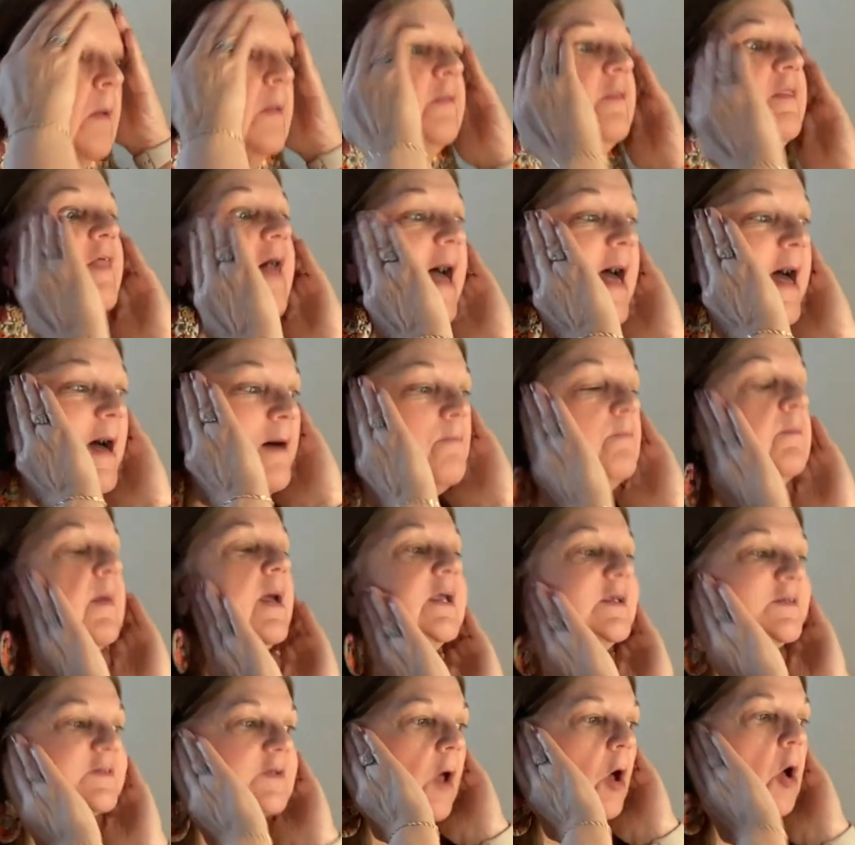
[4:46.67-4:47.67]
That
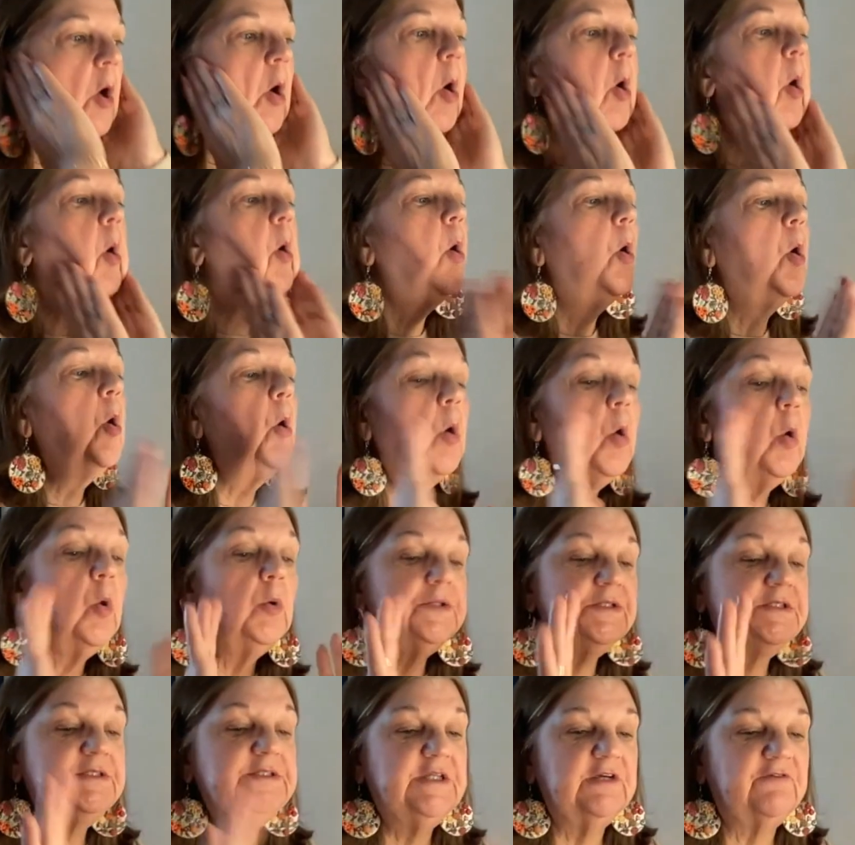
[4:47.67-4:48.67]
makes a
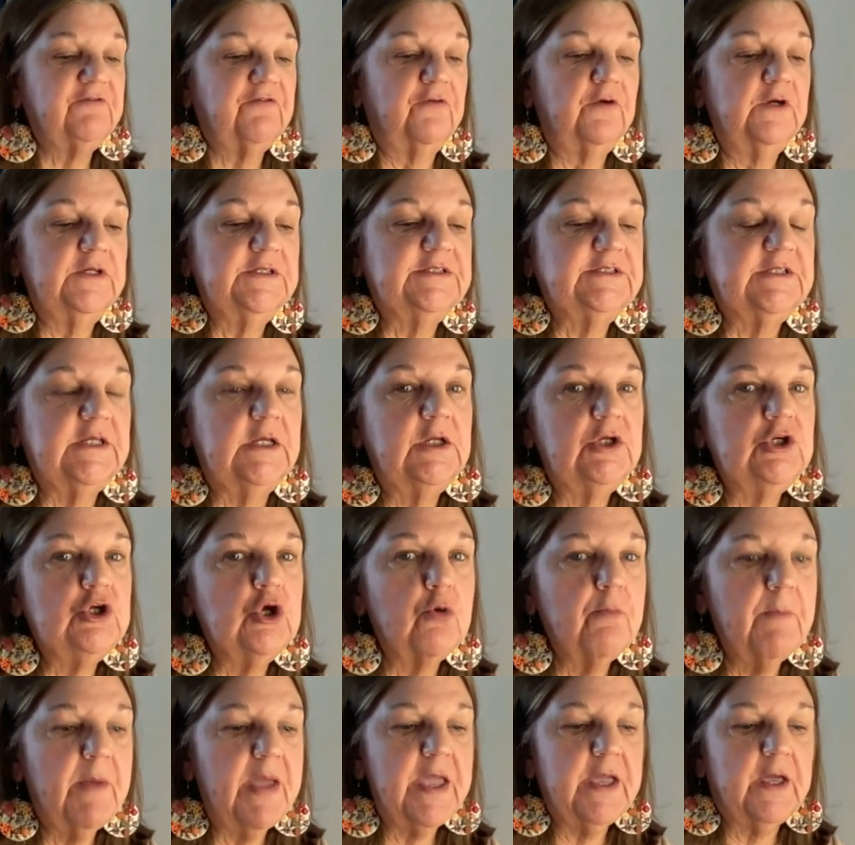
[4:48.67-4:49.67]
whole difference in
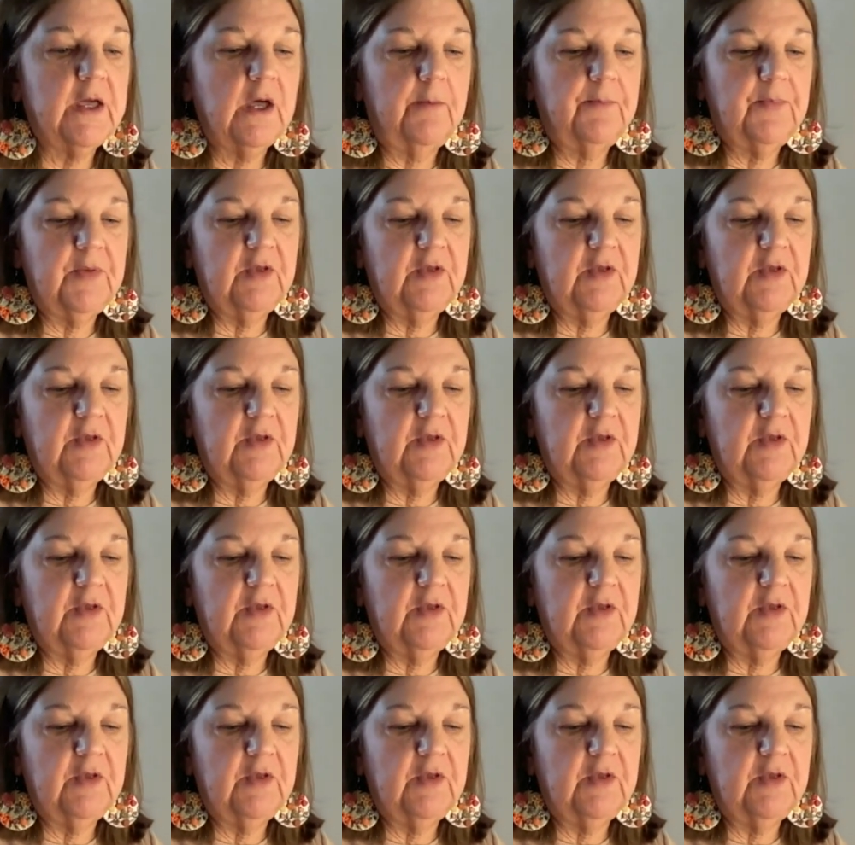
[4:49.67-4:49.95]
your makeup.